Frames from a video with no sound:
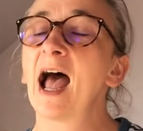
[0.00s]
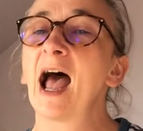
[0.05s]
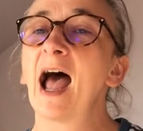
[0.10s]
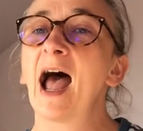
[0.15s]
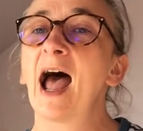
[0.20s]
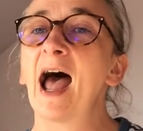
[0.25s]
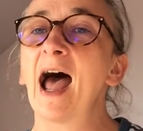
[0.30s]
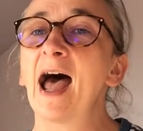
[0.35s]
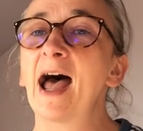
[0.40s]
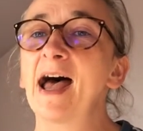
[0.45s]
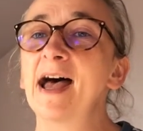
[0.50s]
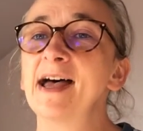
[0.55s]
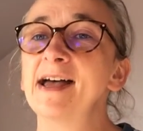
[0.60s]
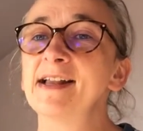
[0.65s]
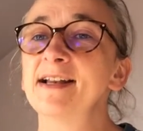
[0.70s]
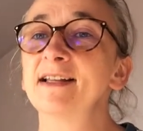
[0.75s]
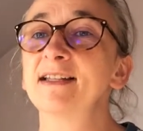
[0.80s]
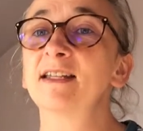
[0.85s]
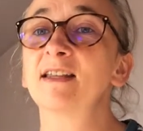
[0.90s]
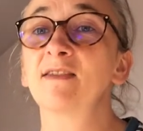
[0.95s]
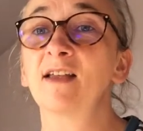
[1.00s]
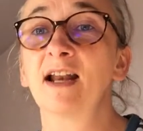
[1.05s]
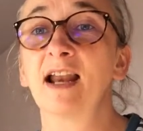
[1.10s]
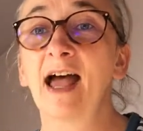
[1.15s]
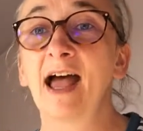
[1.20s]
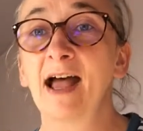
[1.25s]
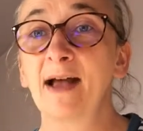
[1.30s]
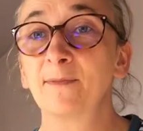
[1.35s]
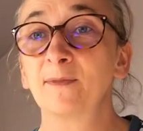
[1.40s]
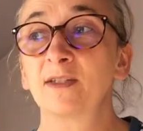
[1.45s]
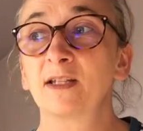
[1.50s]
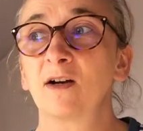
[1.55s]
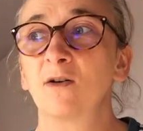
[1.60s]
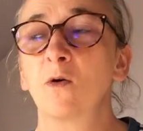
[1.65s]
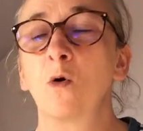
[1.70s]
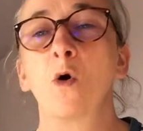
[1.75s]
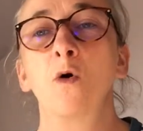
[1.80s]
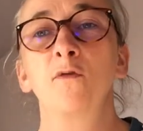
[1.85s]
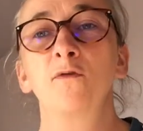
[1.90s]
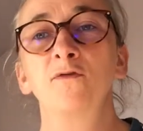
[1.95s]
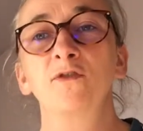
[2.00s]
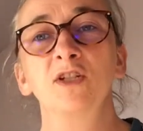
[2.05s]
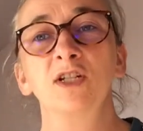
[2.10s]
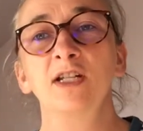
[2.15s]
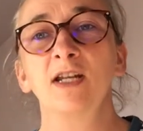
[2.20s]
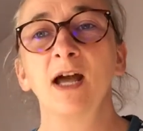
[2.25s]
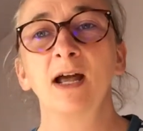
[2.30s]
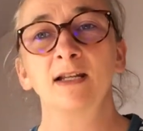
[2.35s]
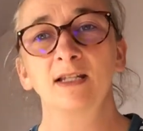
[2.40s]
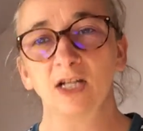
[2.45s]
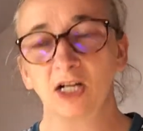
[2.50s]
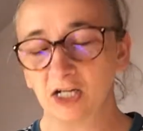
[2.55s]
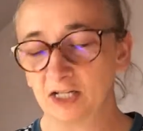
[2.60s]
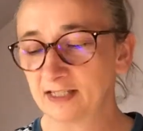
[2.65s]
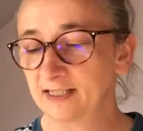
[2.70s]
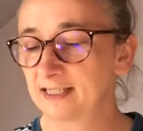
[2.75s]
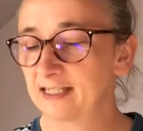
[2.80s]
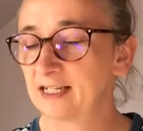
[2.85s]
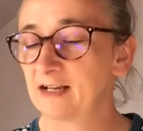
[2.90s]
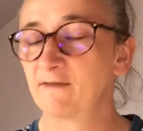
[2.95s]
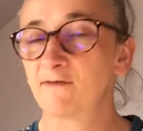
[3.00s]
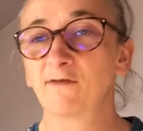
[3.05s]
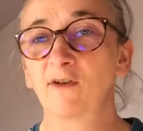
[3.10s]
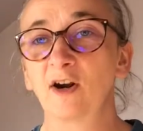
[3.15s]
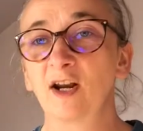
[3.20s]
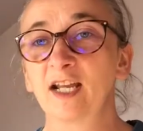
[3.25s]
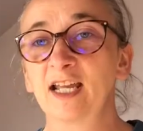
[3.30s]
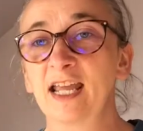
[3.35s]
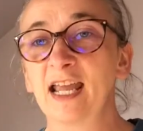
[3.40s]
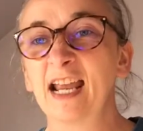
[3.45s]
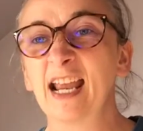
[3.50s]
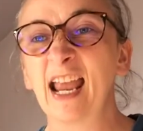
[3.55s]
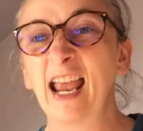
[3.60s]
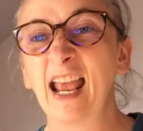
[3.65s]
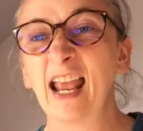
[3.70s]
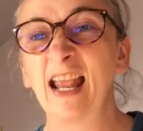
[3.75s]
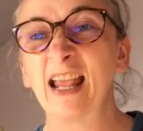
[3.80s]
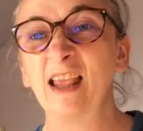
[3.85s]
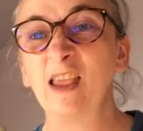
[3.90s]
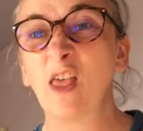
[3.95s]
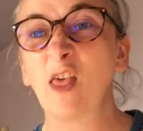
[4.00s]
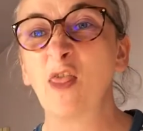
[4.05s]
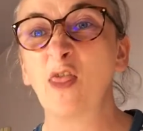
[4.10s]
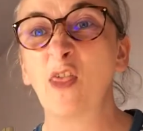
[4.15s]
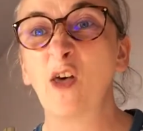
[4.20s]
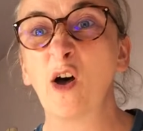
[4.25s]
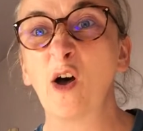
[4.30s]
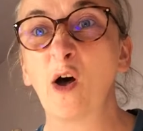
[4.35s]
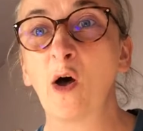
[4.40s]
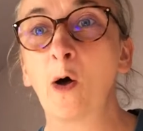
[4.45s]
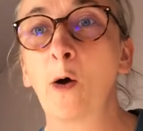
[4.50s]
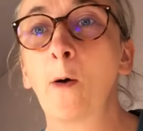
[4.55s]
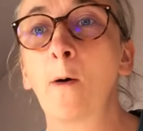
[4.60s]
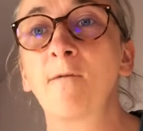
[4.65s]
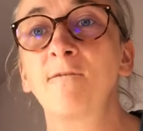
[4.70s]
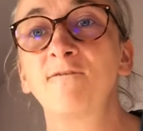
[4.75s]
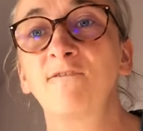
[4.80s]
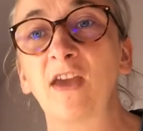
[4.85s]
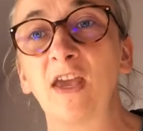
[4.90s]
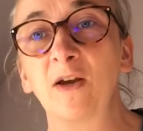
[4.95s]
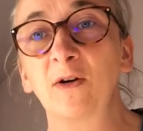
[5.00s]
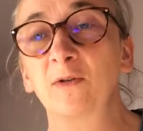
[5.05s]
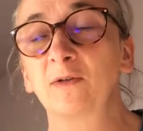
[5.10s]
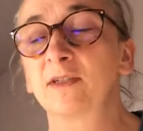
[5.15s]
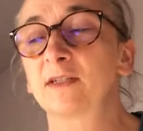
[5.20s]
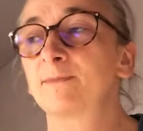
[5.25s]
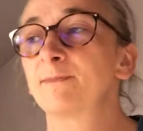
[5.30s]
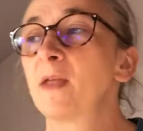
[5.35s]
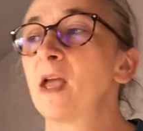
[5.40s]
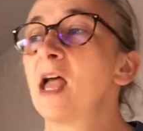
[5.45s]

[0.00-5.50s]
and the lambs are often dancing and frolicking in the fields.